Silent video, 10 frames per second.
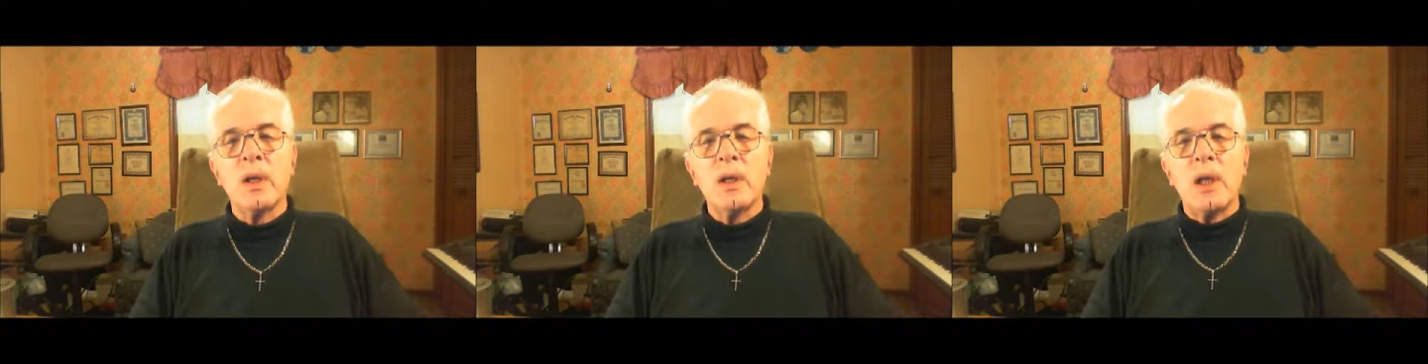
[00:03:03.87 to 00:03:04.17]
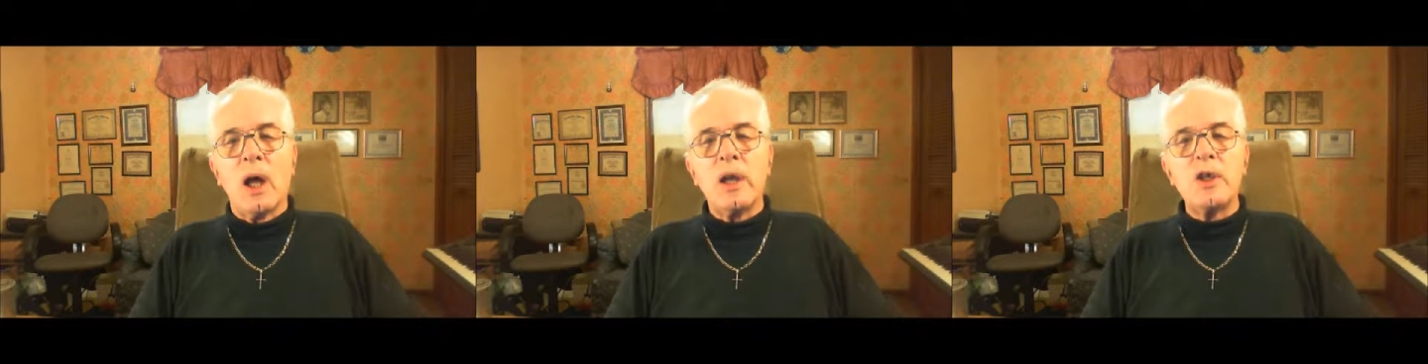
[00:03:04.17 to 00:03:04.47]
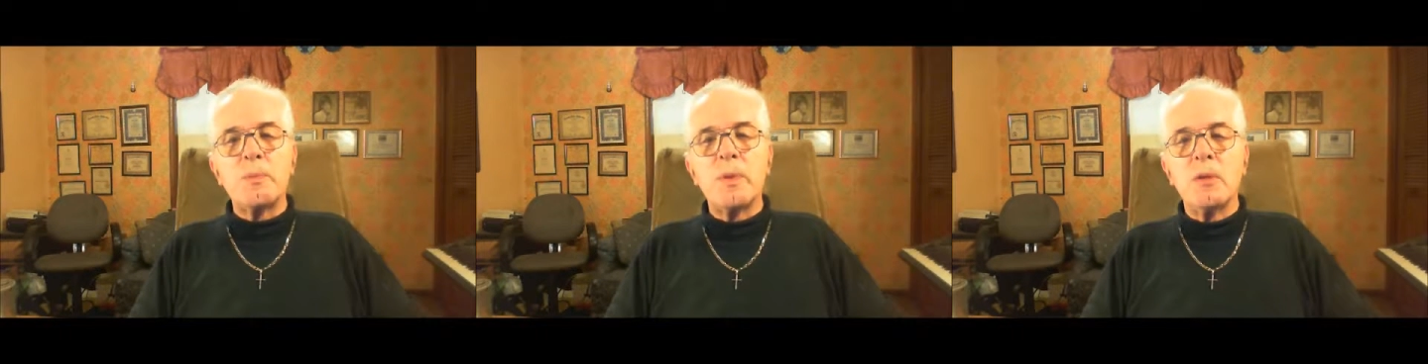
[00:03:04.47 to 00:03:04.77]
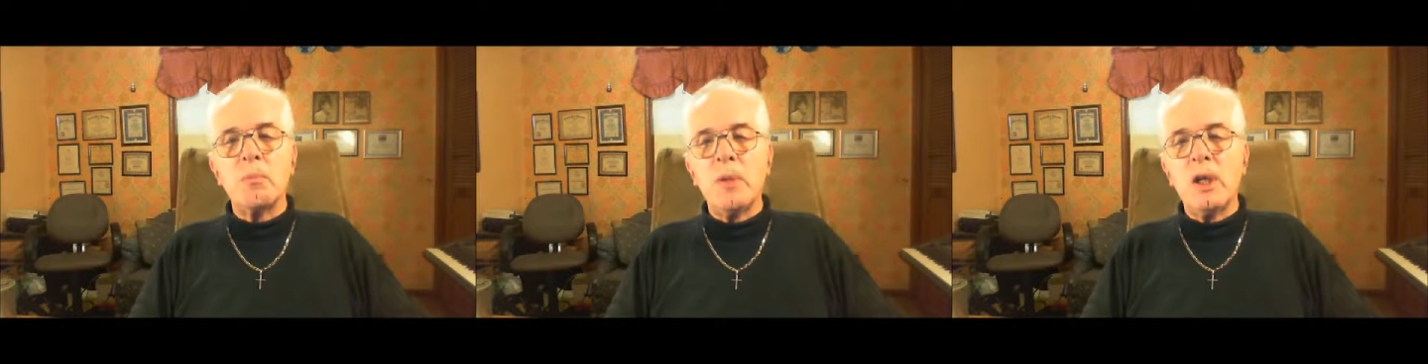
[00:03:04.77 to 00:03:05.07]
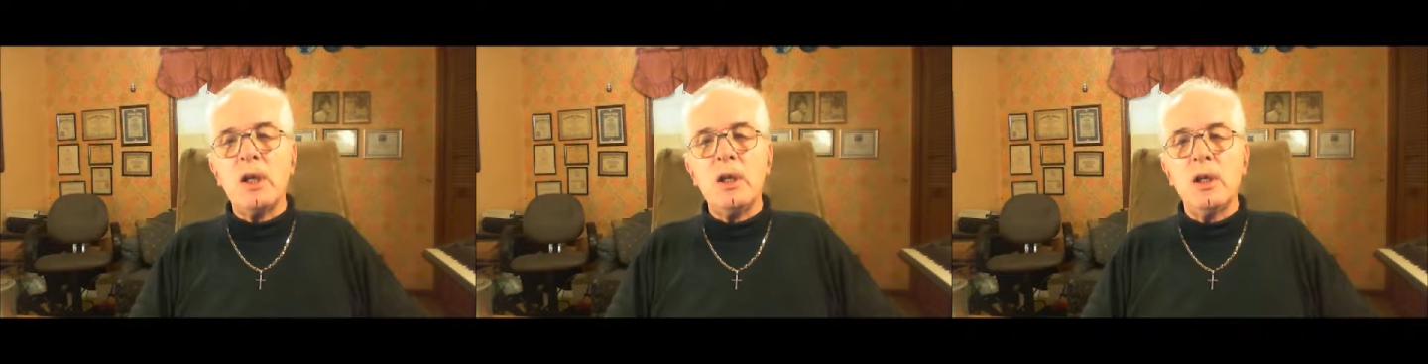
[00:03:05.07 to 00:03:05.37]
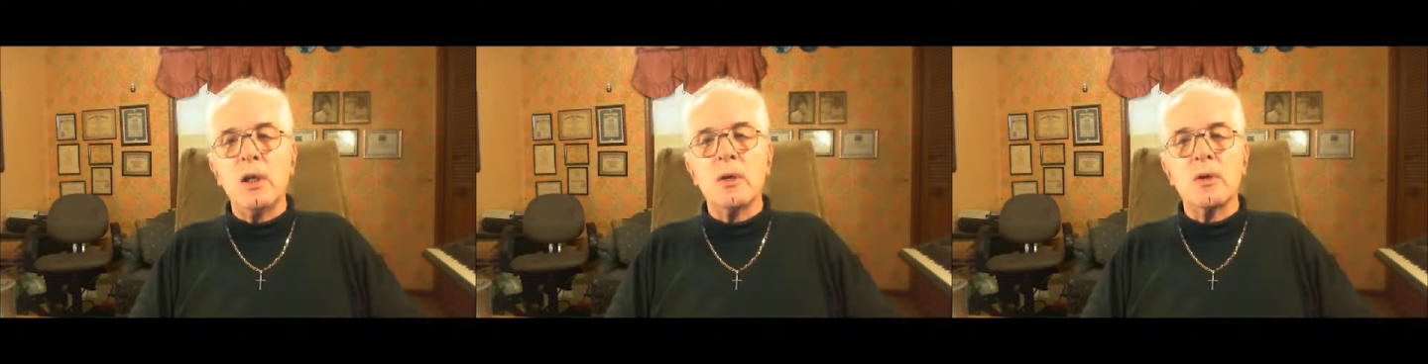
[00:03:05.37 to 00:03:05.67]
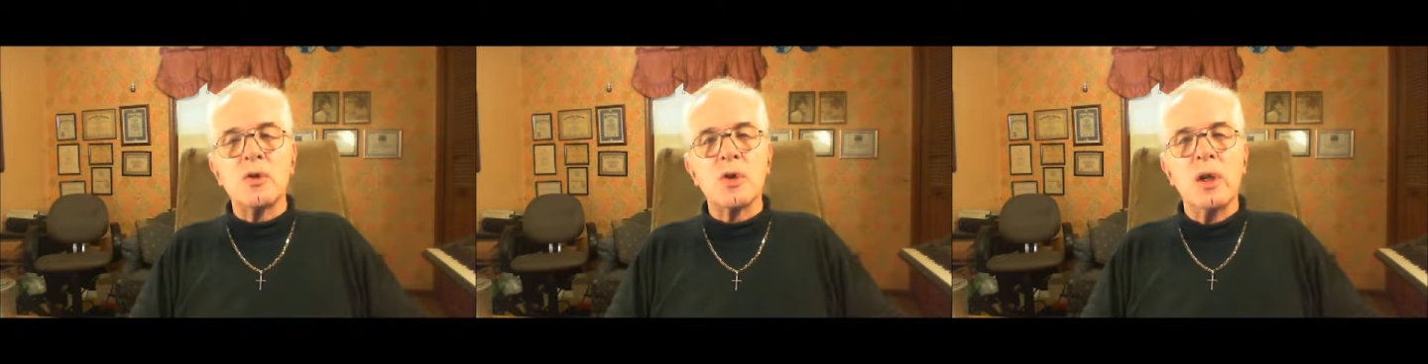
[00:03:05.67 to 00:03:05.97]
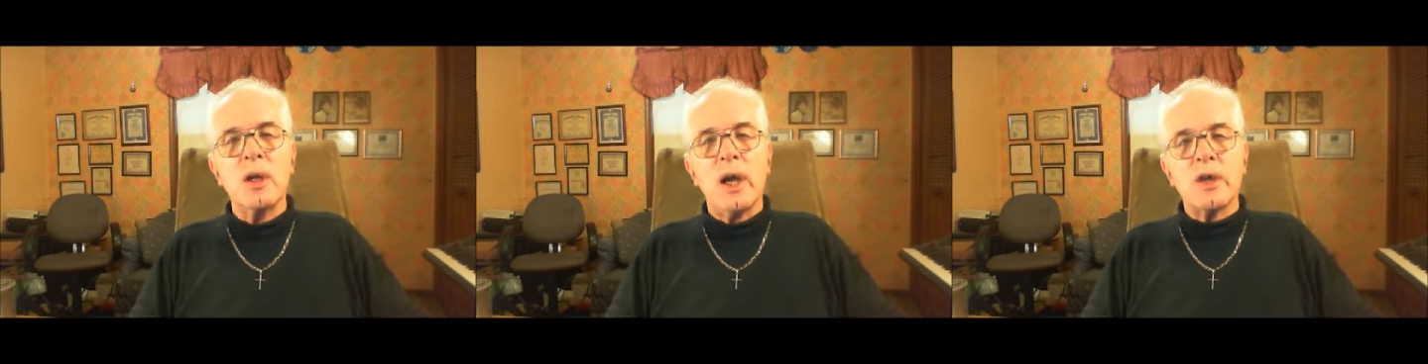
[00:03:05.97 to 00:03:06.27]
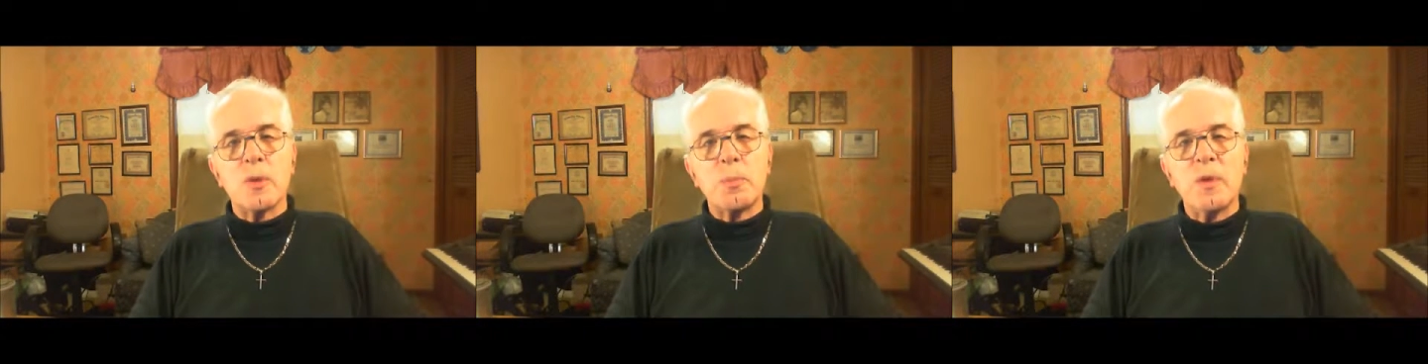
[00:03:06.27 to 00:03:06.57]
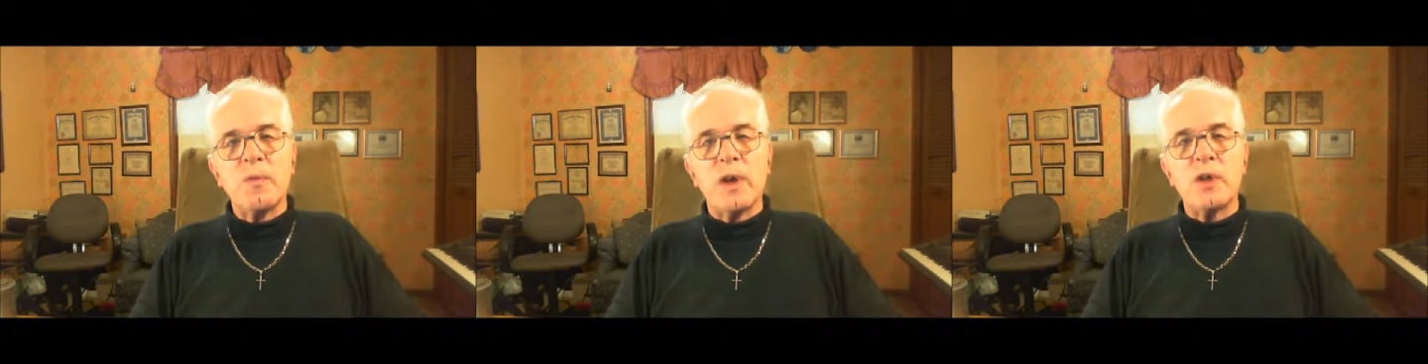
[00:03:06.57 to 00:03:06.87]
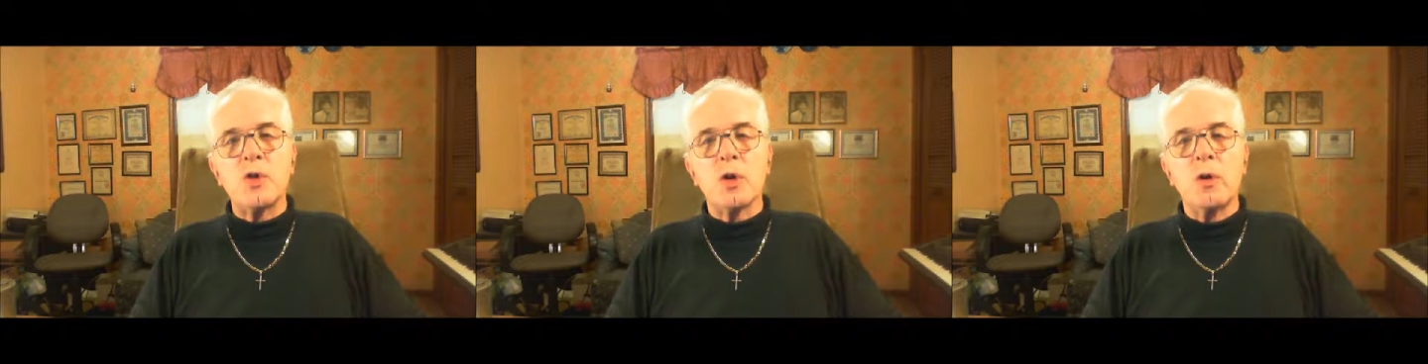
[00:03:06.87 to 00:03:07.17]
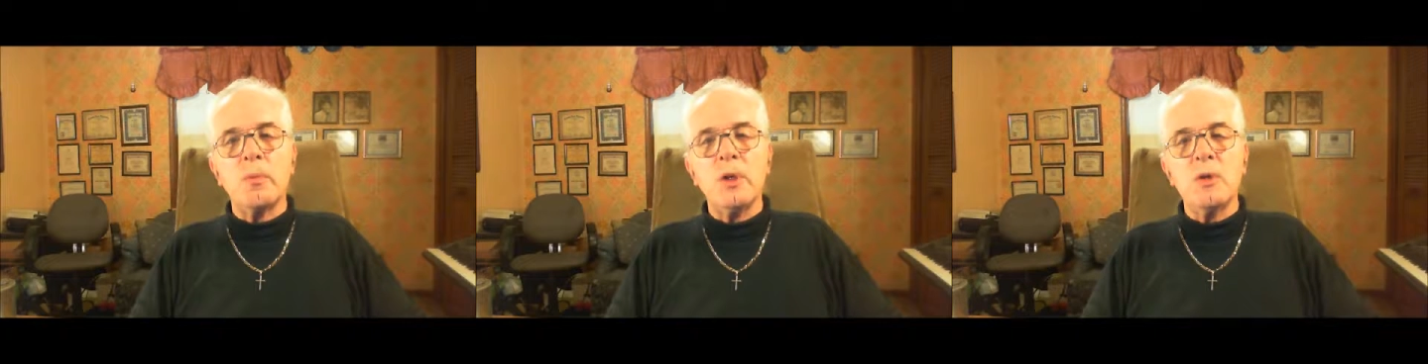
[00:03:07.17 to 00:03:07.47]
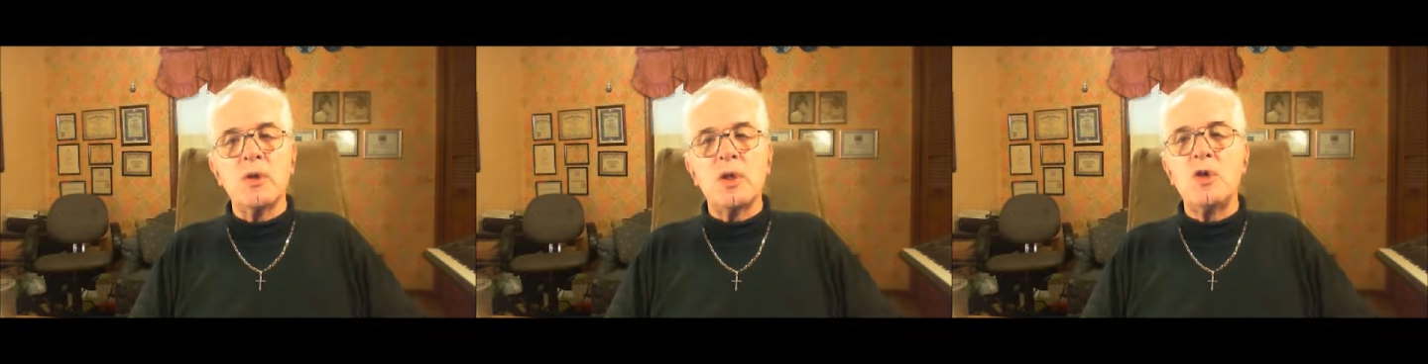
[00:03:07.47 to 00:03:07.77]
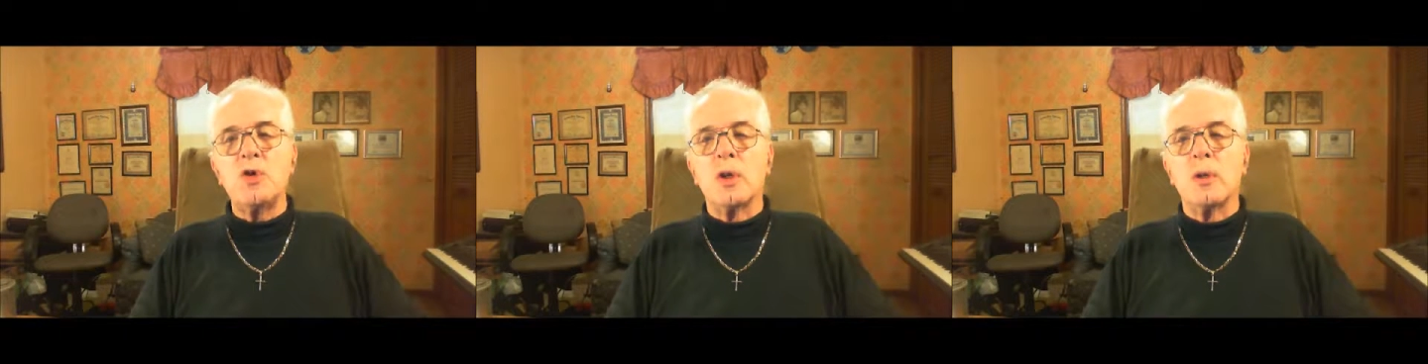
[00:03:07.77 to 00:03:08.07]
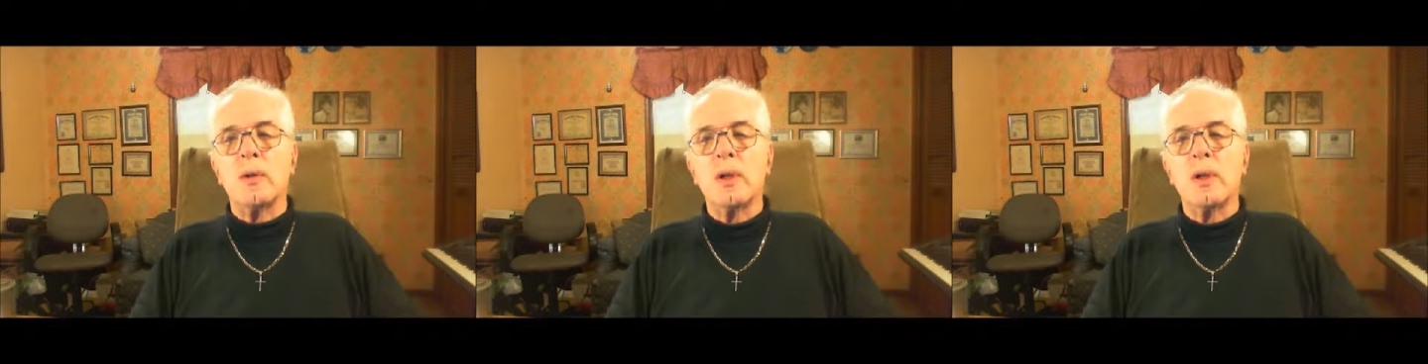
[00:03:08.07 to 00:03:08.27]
Now, I spent many years as a professional musician.